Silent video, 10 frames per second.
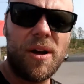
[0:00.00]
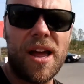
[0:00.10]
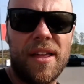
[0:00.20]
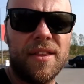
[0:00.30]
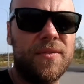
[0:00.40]

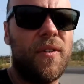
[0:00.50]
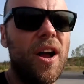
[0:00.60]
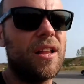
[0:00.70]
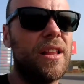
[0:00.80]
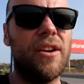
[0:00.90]
where there's
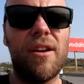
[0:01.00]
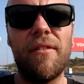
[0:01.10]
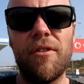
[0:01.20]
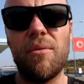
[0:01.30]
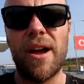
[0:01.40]
fucking litter
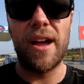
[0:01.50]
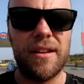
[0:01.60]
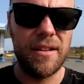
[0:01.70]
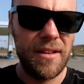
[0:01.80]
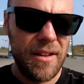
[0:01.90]
everywhere.
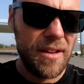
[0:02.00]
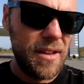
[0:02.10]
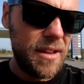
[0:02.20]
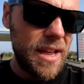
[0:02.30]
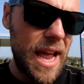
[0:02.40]

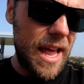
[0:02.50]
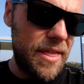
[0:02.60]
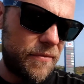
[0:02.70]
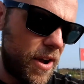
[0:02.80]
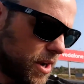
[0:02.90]

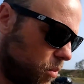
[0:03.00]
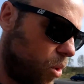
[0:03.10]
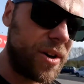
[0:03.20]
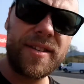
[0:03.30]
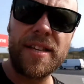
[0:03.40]
And the fucking
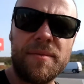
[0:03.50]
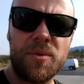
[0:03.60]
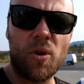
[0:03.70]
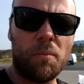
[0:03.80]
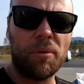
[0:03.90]
water
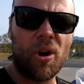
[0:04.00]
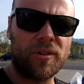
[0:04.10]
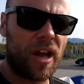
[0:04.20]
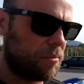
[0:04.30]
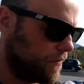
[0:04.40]
systems are all
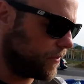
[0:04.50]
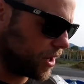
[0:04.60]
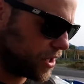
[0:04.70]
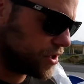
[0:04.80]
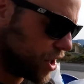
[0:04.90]
blocked up with
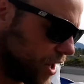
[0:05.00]
fucking